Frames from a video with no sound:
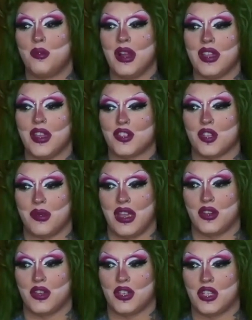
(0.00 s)
a little bug catcher
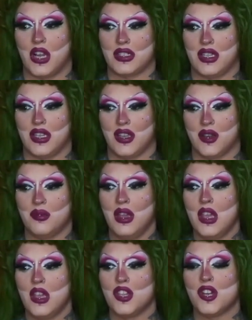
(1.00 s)
man. You're going to talk to
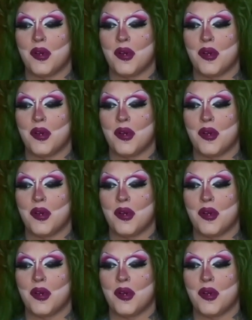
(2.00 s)
him.